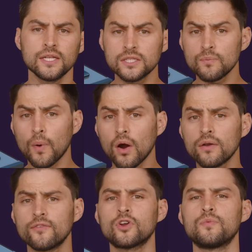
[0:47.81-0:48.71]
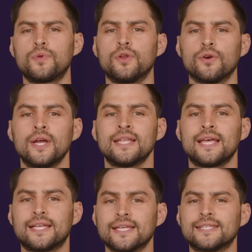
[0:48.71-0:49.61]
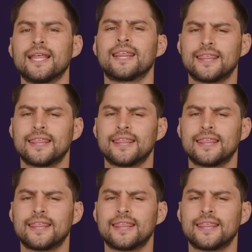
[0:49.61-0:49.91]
It's the part of your computer that does the